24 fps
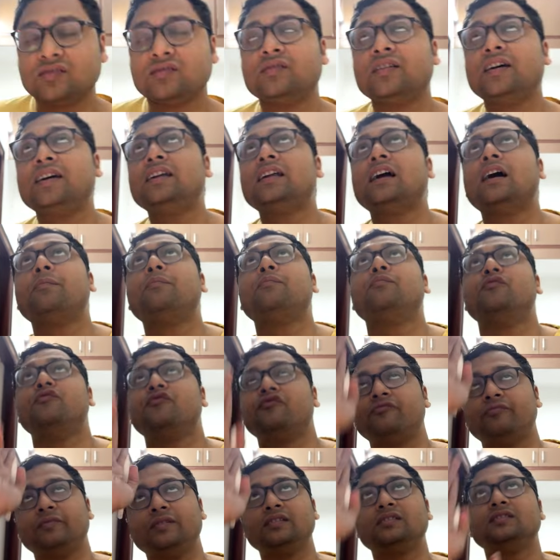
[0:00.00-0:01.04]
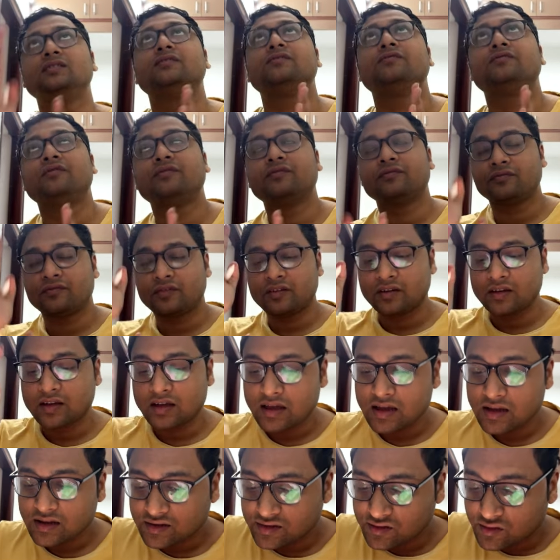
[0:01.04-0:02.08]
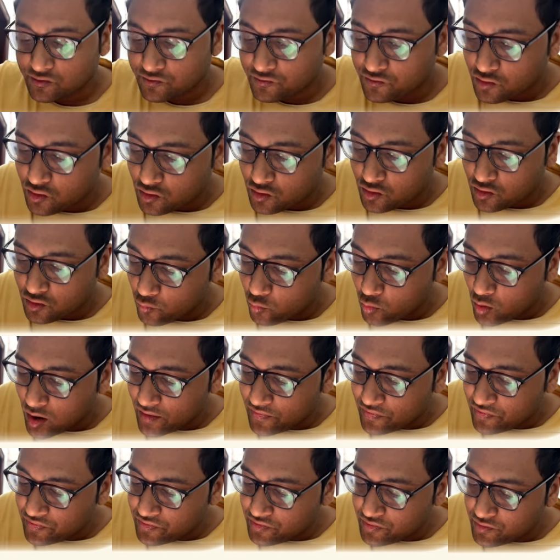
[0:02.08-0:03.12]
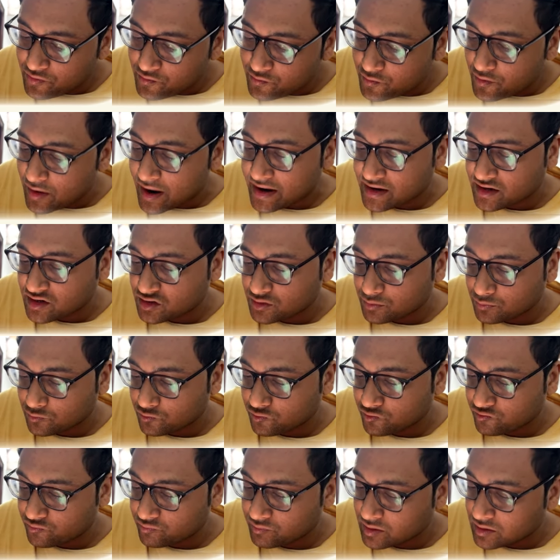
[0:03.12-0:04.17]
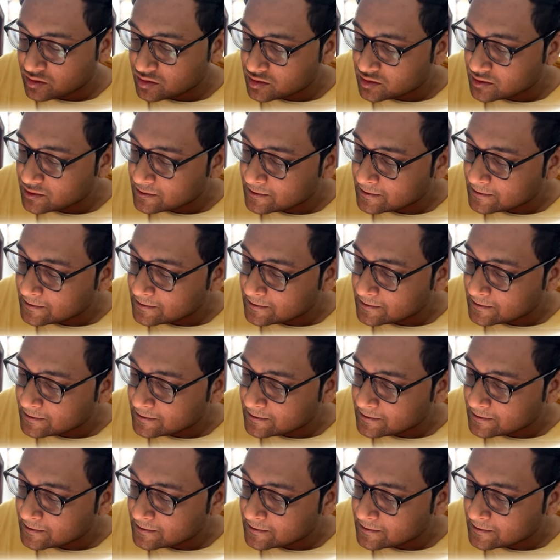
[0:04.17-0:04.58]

right? Up movement. So for one right movement,